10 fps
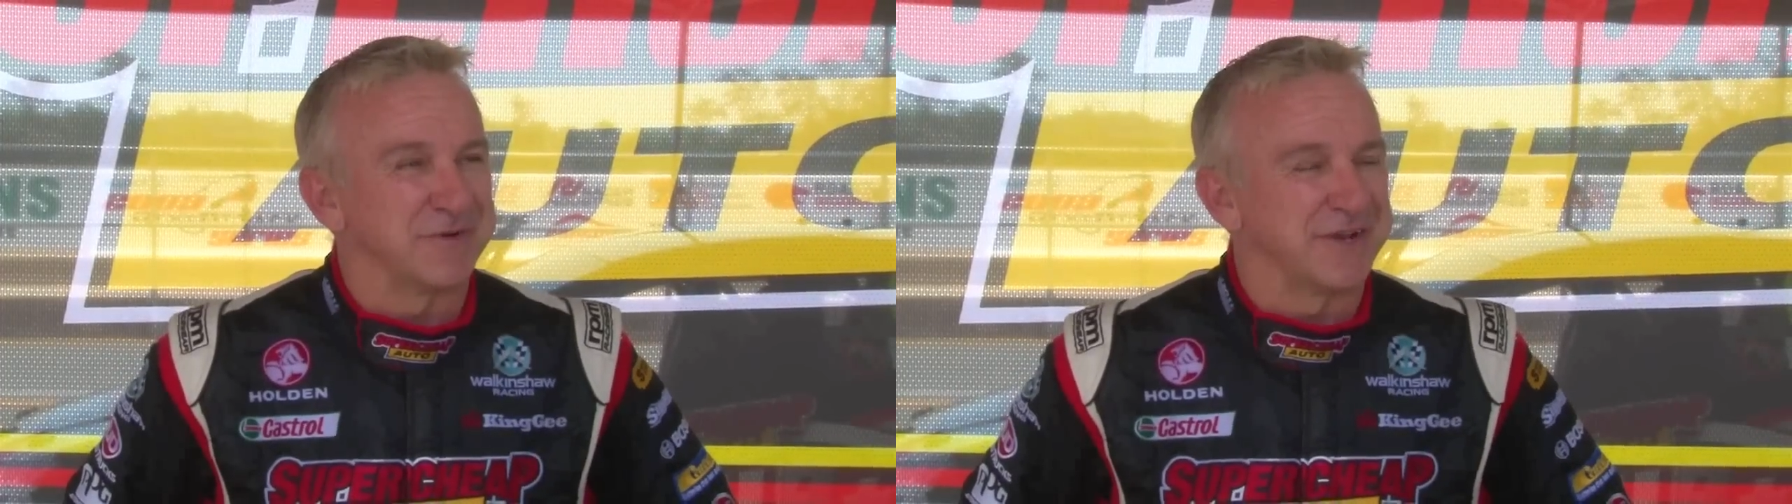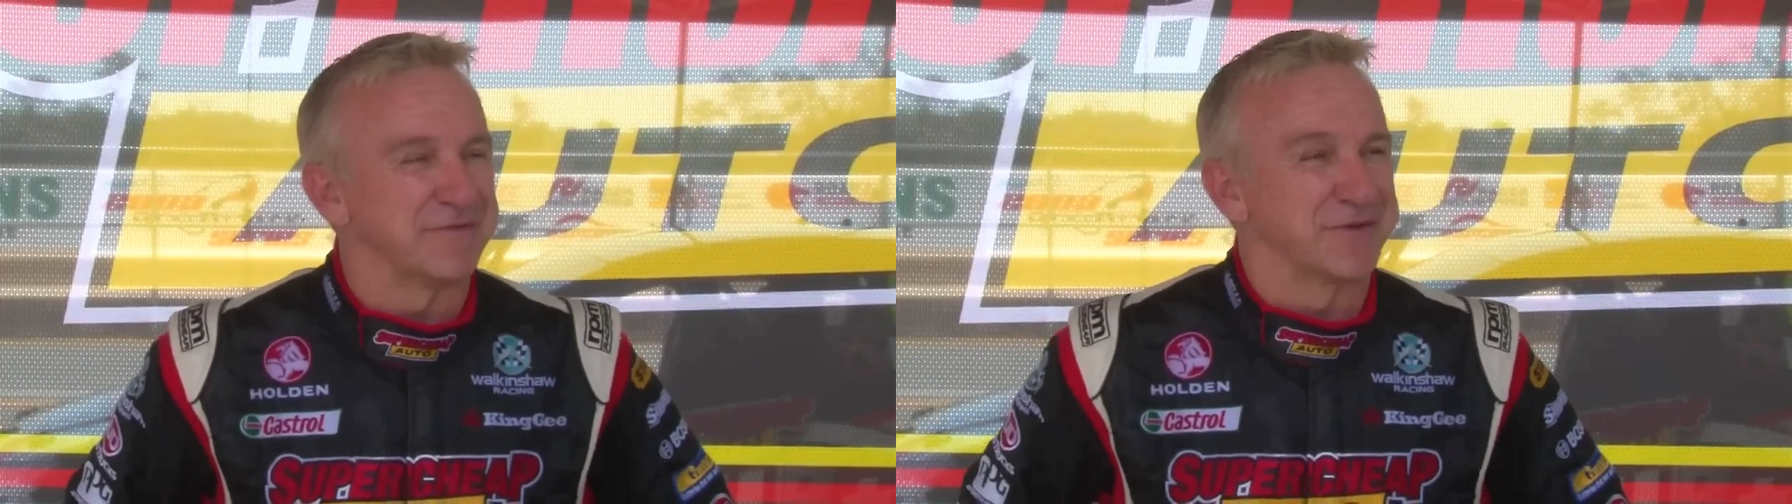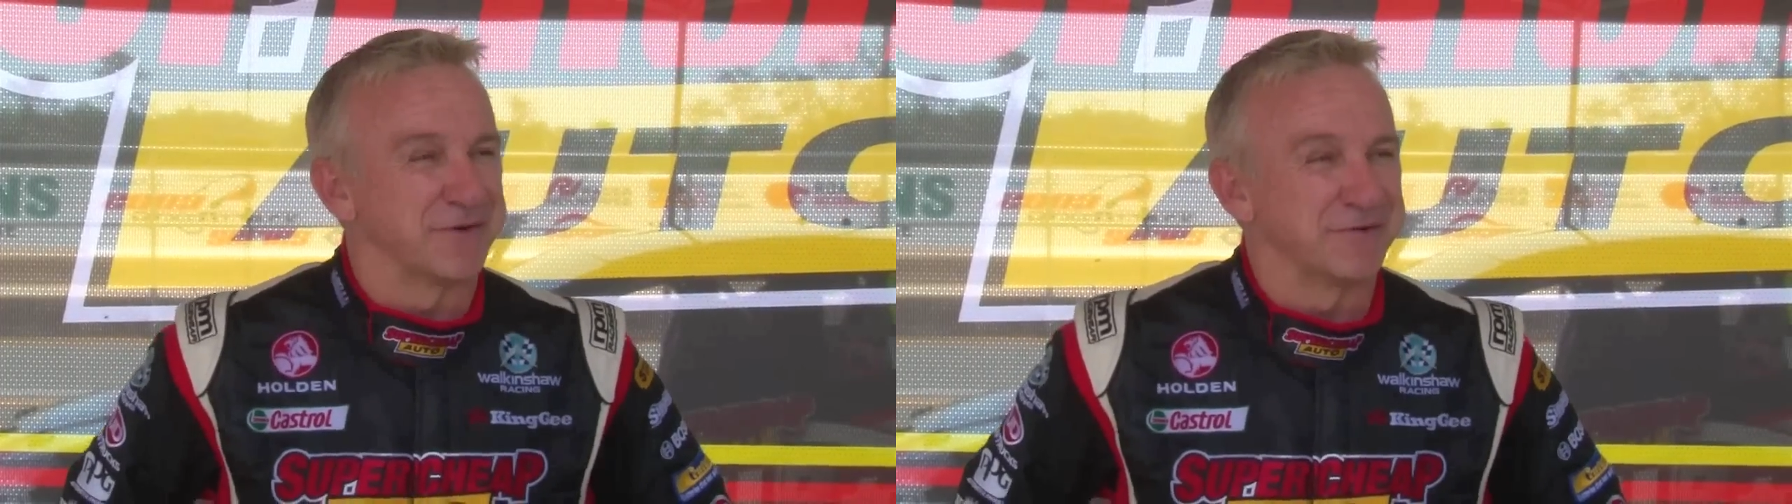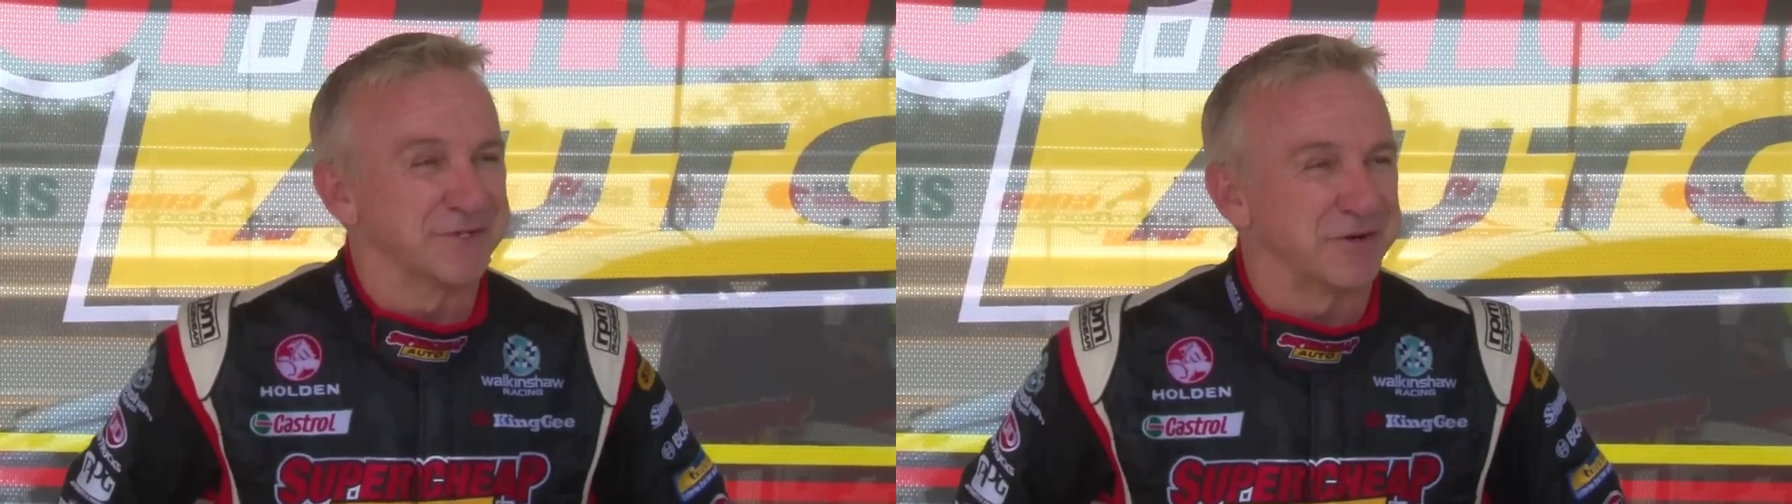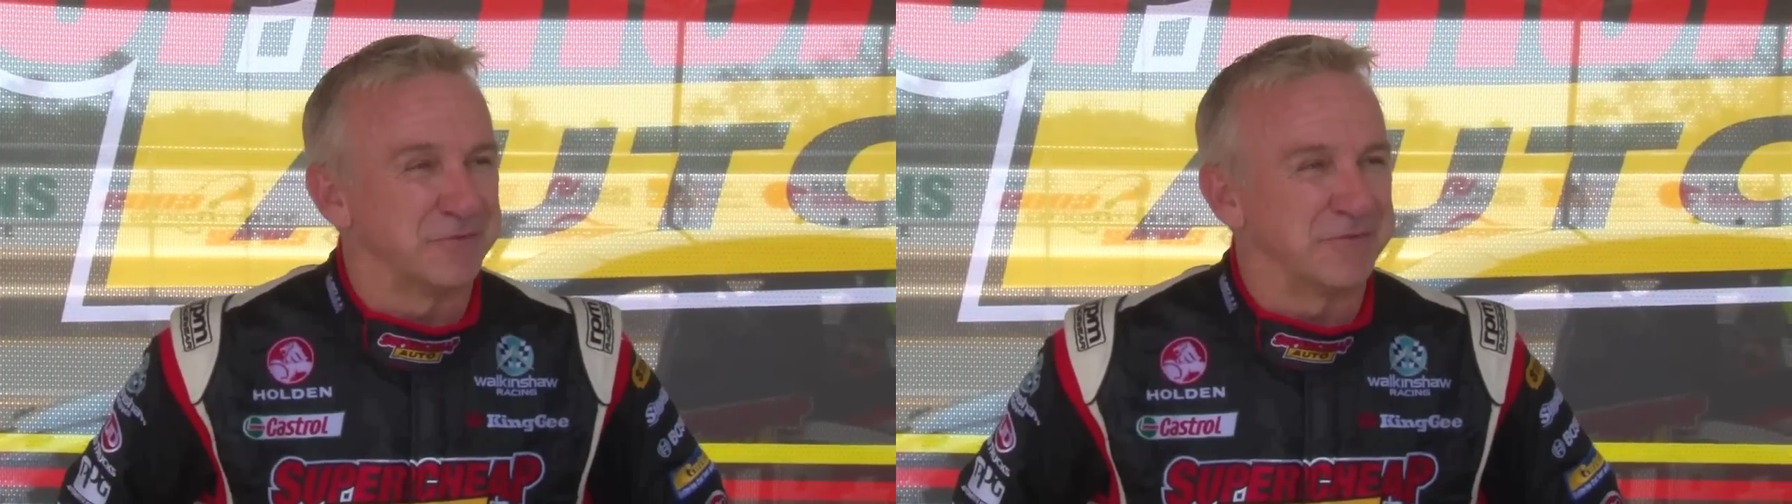I never thought I
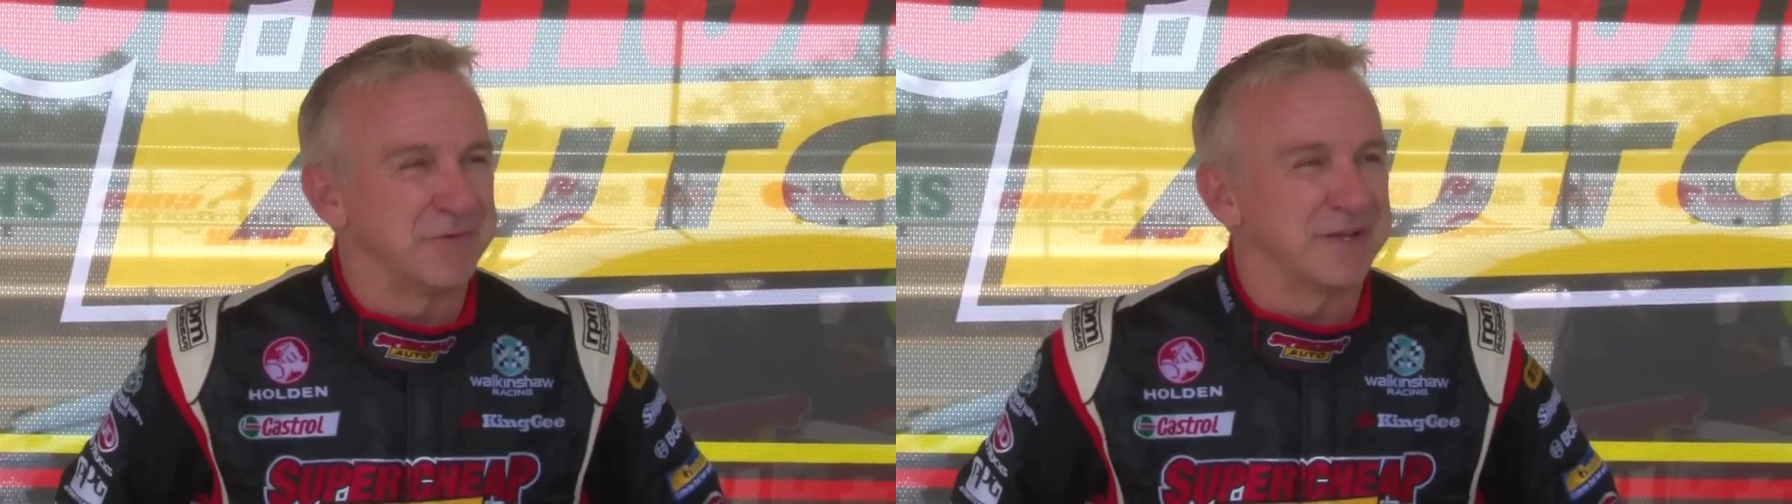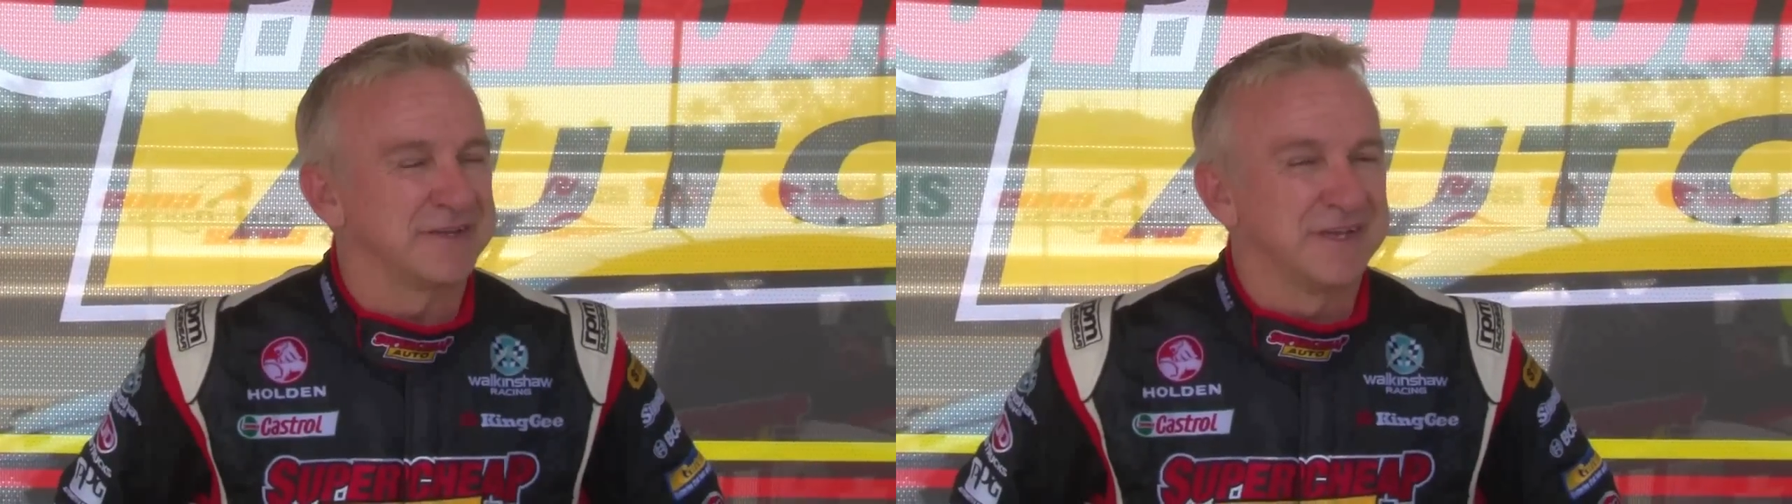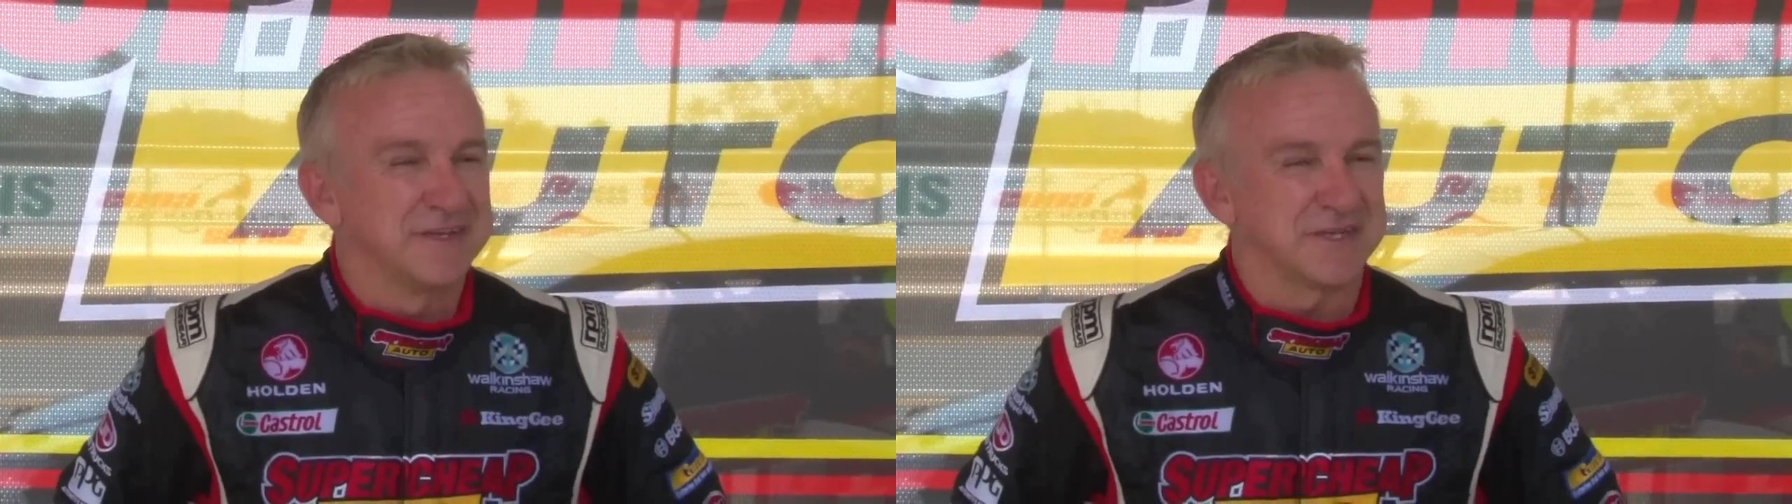was going to win one.